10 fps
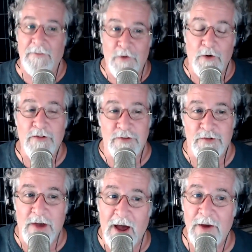of course,
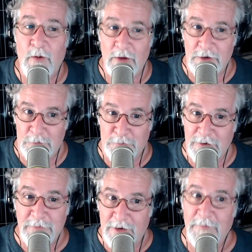used high quality
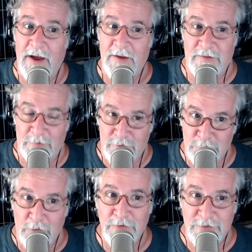premium as I'm
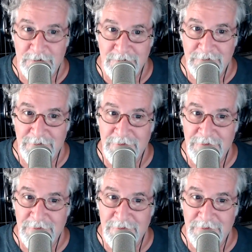supposed to do.